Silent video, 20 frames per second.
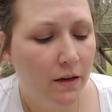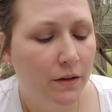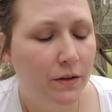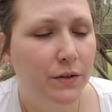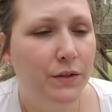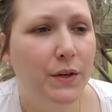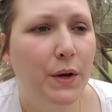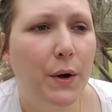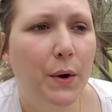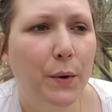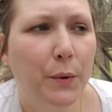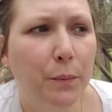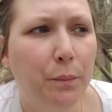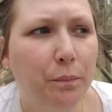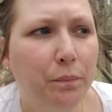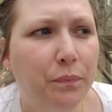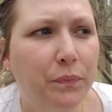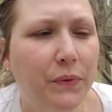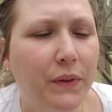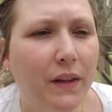So
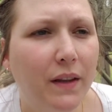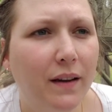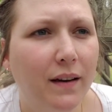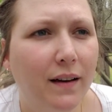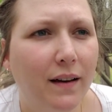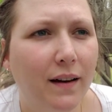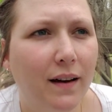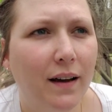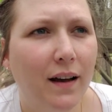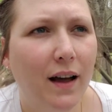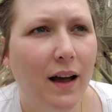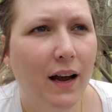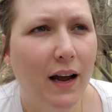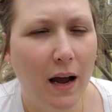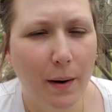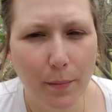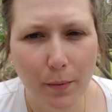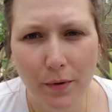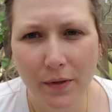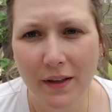a
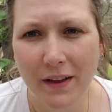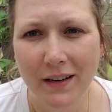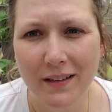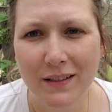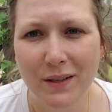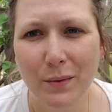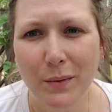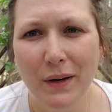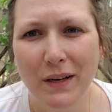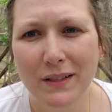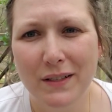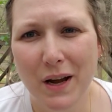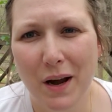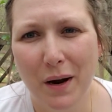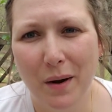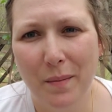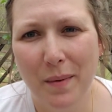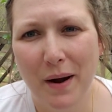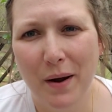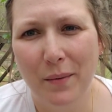couple things that we can
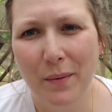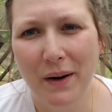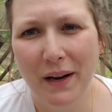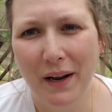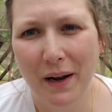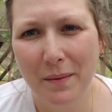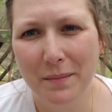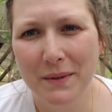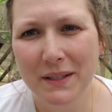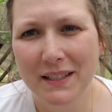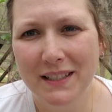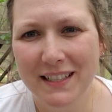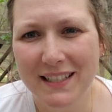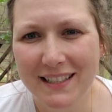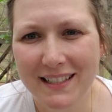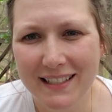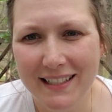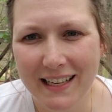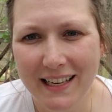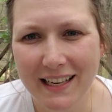talk about when it comes to
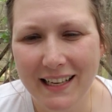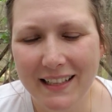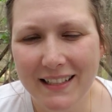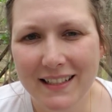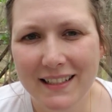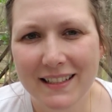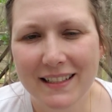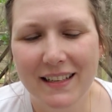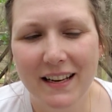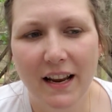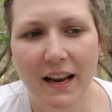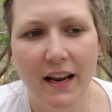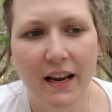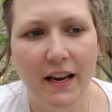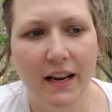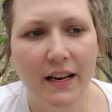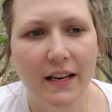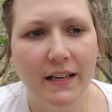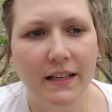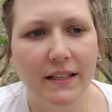seeds
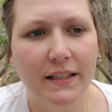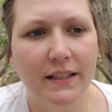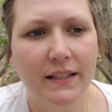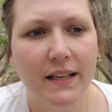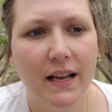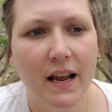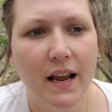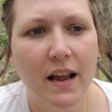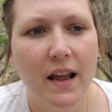is